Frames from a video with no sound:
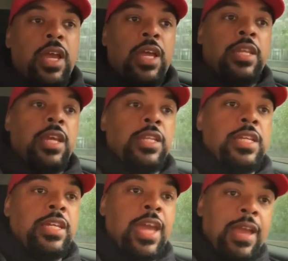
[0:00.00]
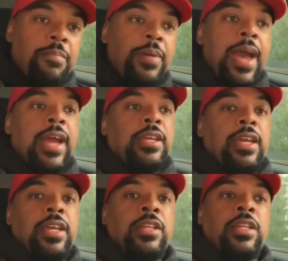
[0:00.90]
And he came back
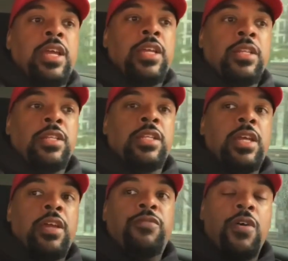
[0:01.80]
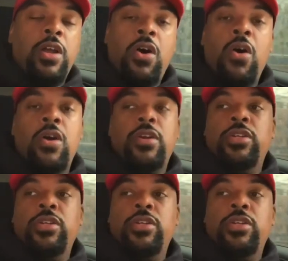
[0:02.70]
and fought hard.